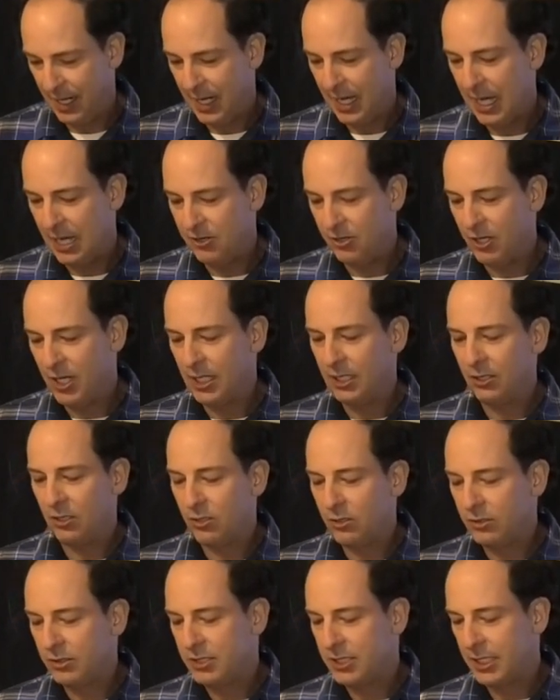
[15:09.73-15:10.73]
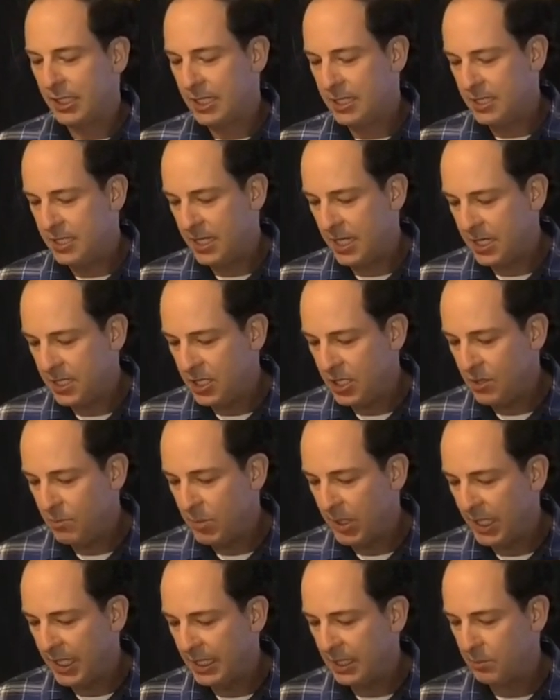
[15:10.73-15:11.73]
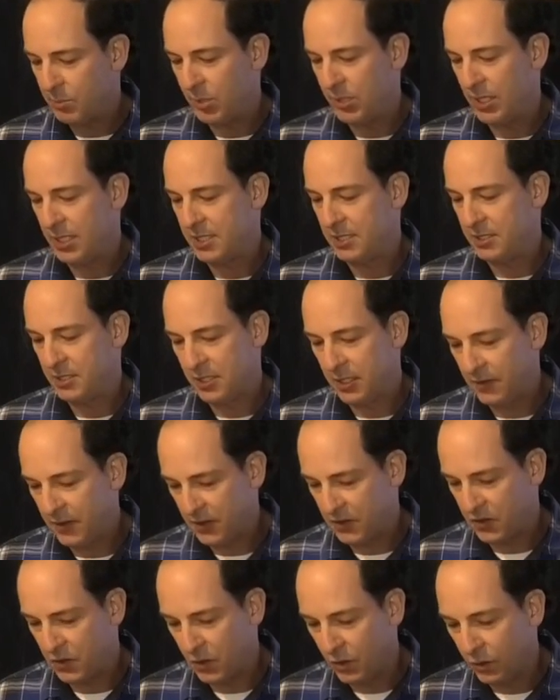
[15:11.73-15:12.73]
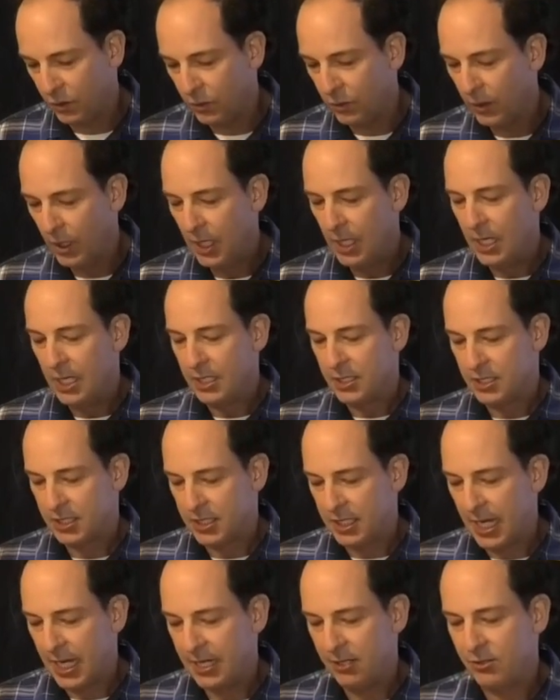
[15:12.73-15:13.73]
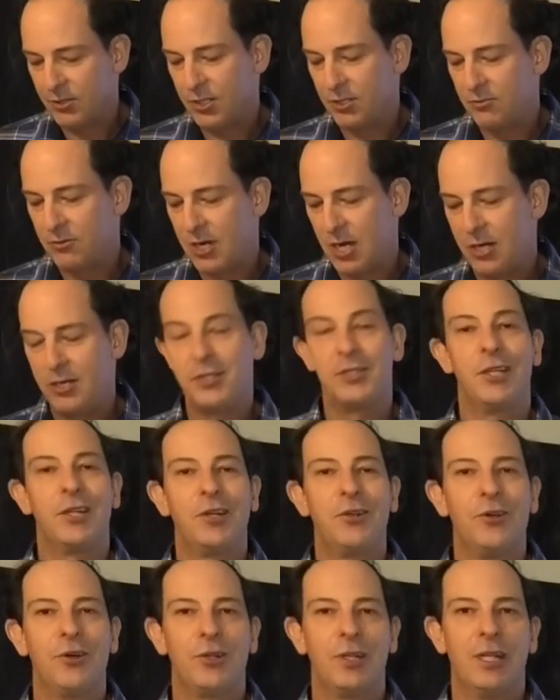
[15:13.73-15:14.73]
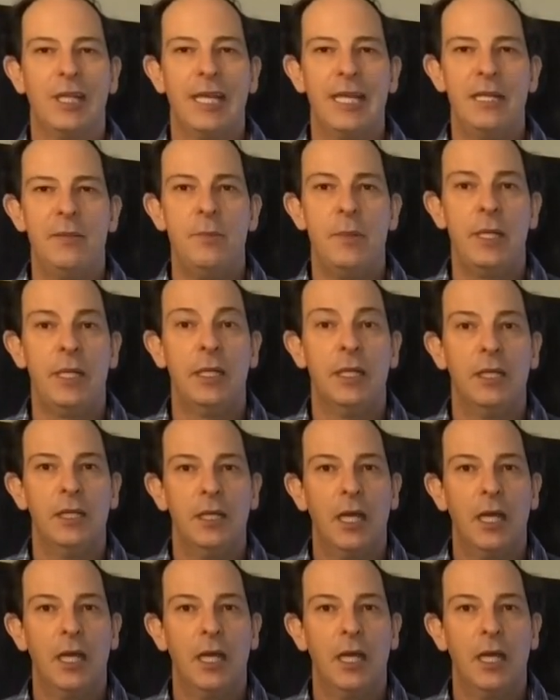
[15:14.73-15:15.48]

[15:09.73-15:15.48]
and I long to continue being a presence at the school, stay on the road that God led me.